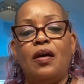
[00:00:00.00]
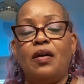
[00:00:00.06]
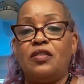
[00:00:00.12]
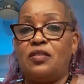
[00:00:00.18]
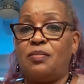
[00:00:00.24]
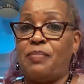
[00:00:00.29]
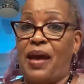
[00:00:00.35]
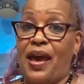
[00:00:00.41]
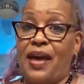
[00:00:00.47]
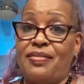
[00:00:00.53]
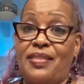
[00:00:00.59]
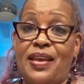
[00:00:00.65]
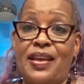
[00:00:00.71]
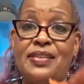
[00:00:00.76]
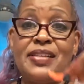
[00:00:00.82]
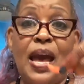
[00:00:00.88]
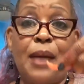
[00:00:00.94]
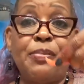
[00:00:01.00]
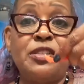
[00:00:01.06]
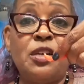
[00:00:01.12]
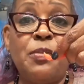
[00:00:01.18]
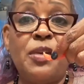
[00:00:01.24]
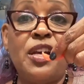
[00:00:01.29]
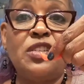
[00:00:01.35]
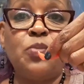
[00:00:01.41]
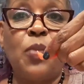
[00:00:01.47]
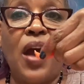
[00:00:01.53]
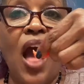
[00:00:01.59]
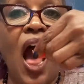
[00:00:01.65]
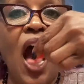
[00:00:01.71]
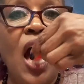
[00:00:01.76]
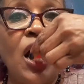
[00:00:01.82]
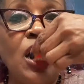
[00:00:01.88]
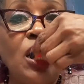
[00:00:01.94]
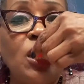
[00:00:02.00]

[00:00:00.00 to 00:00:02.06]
some bad things happened to me as well.